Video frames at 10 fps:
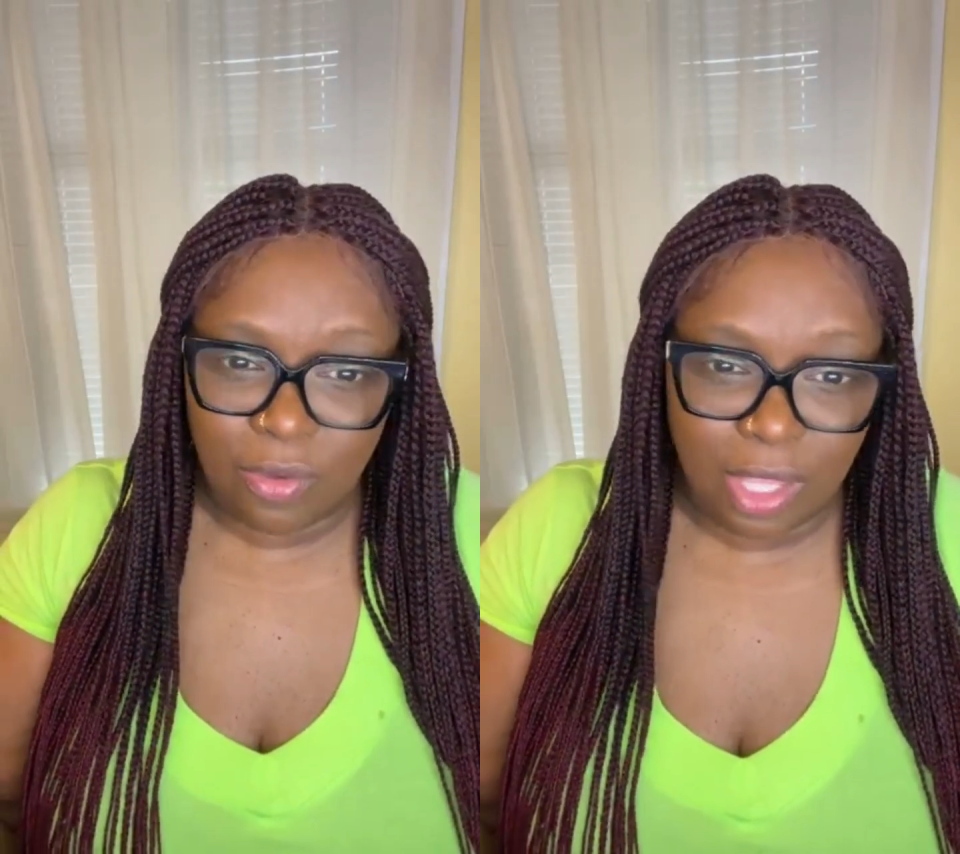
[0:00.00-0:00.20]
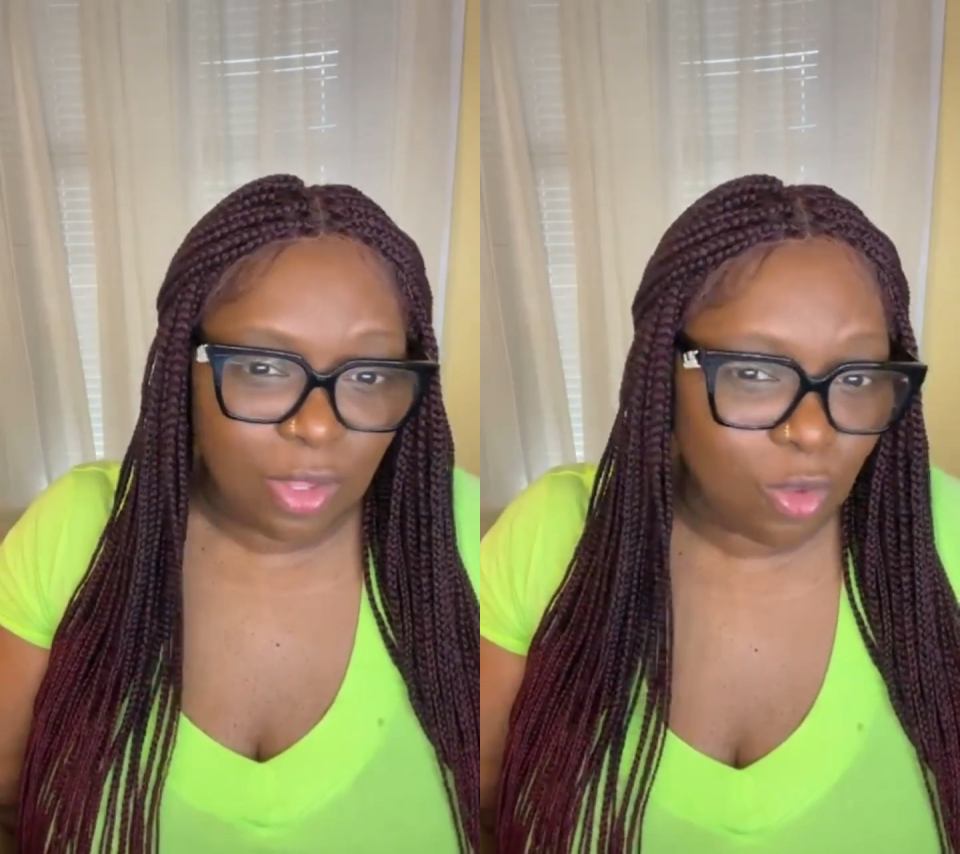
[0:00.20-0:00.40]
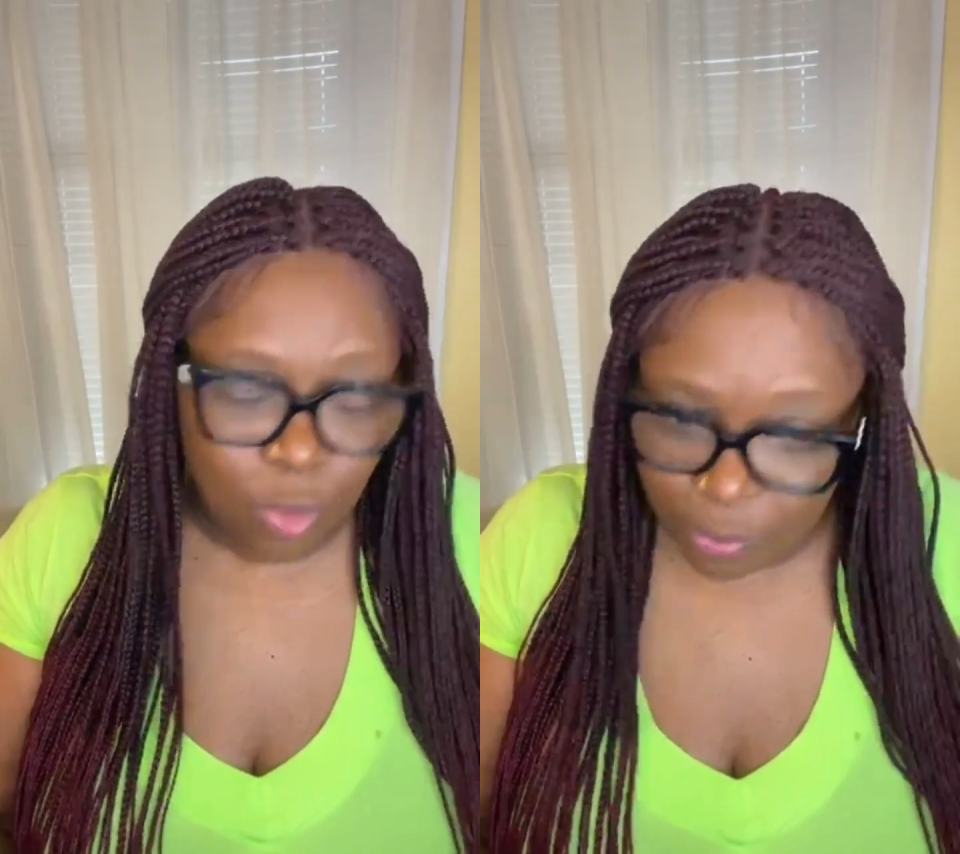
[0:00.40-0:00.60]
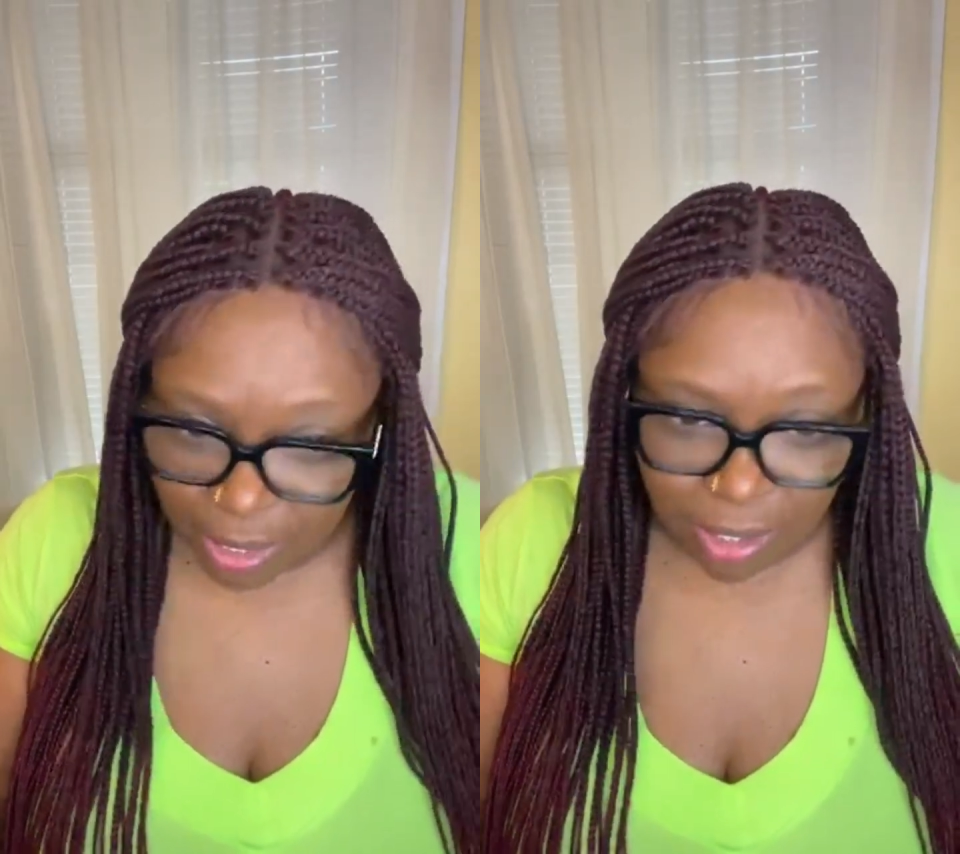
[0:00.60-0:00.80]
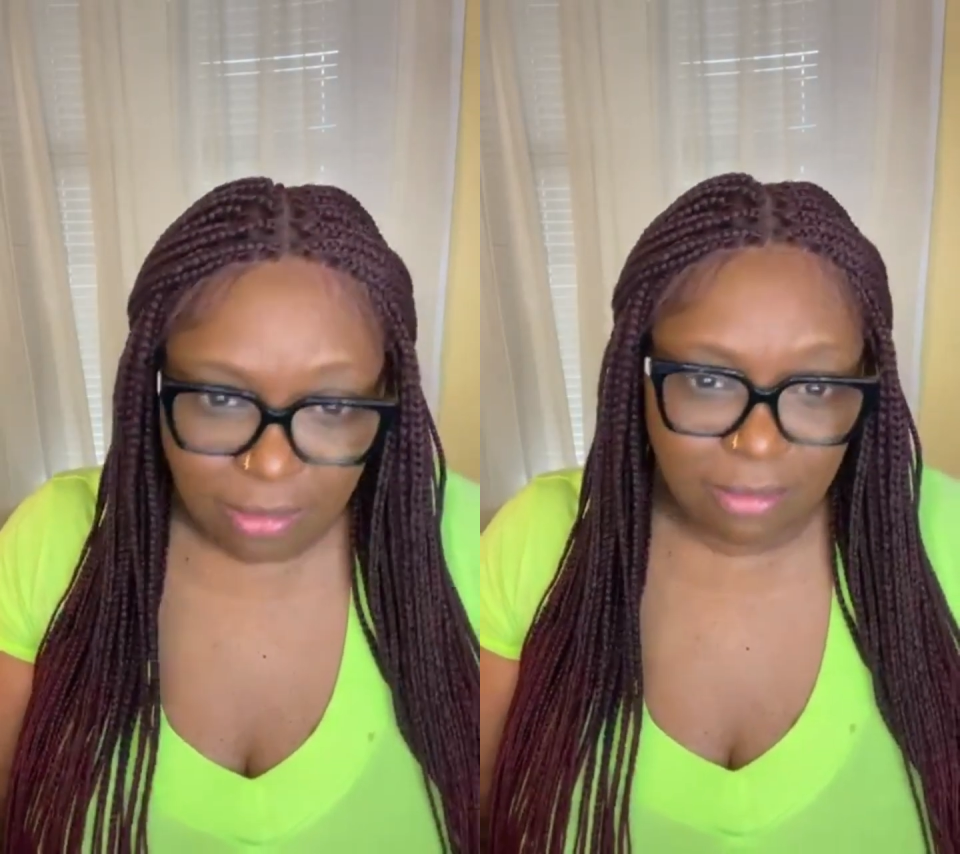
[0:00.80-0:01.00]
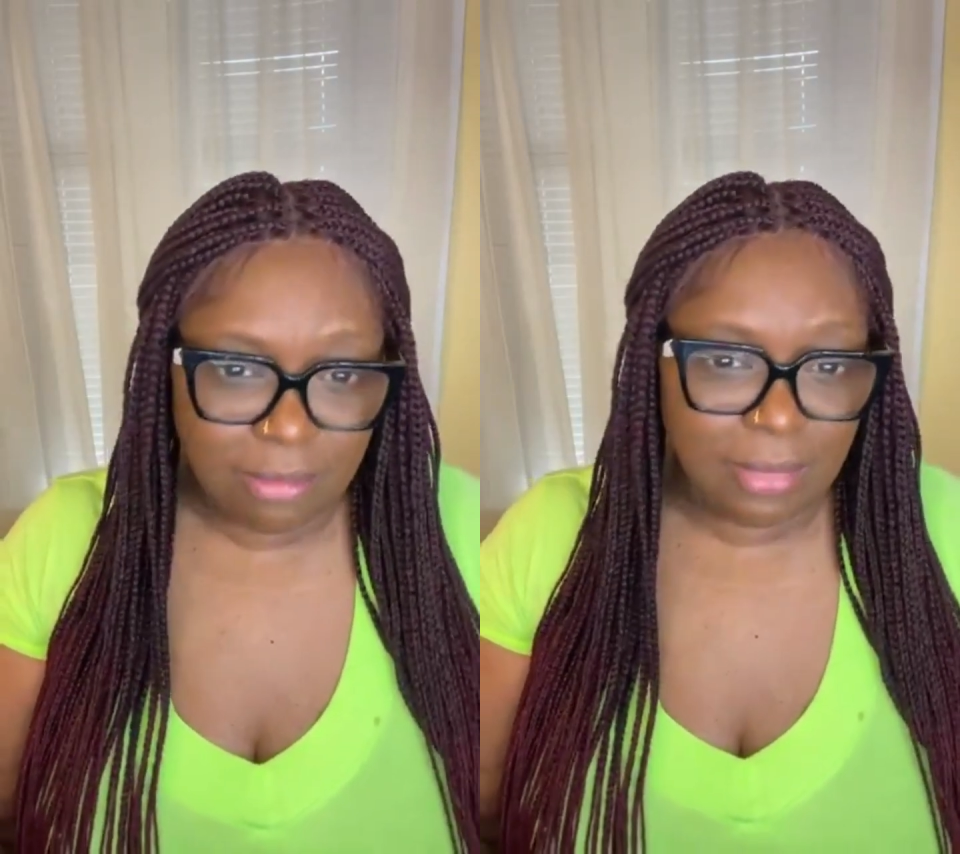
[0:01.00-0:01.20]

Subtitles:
no Uber,